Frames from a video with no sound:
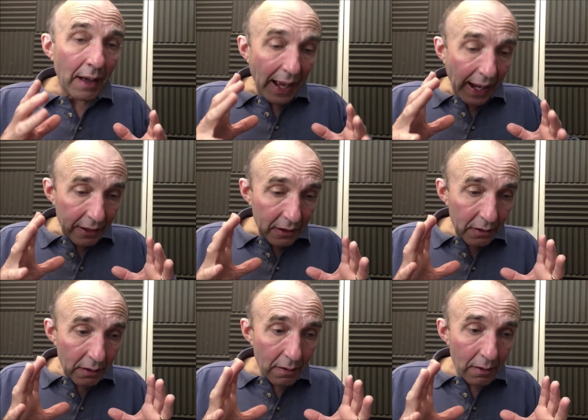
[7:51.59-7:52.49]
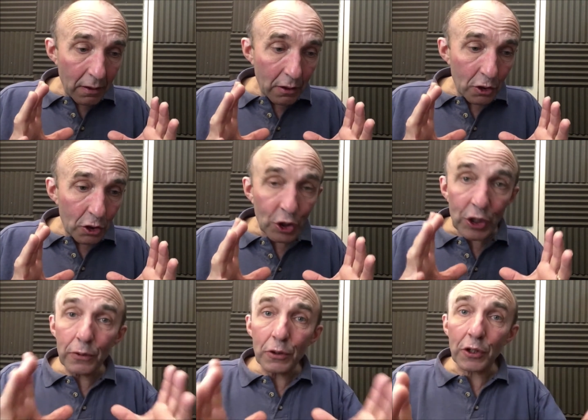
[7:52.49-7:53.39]
and
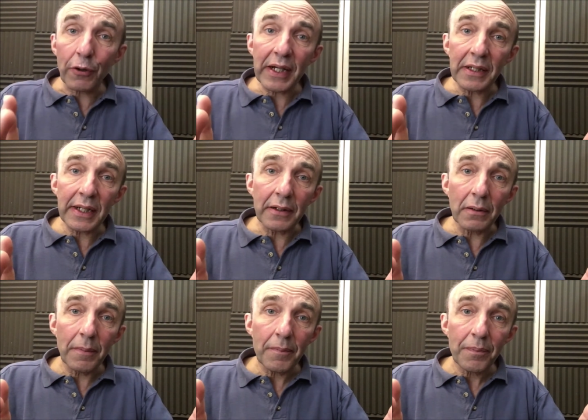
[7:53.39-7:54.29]
shows a great deal.